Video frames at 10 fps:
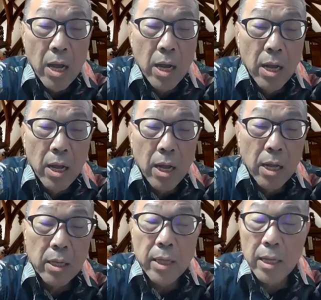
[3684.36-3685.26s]

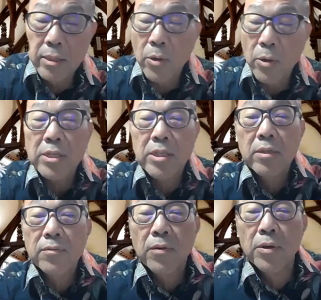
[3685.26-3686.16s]
there is a
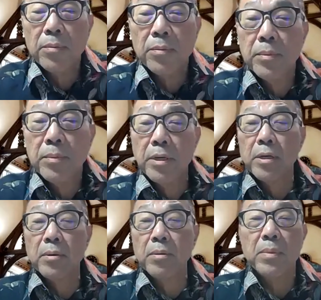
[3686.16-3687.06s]
question from
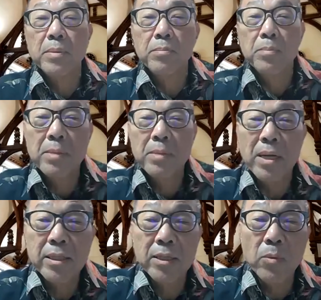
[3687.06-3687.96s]

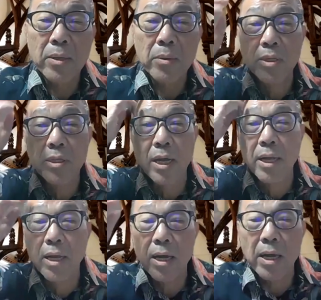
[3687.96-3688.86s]
Martin White, which
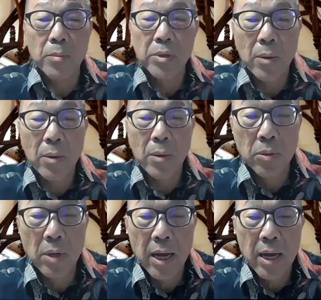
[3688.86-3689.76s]
I want
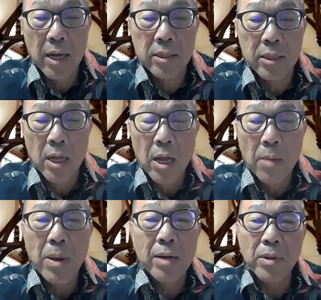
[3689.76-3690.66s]
to ask,
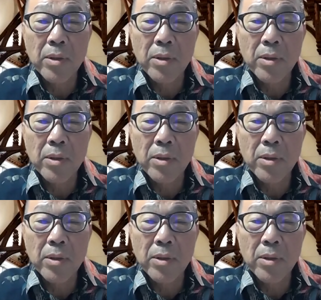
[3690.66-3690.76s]
partly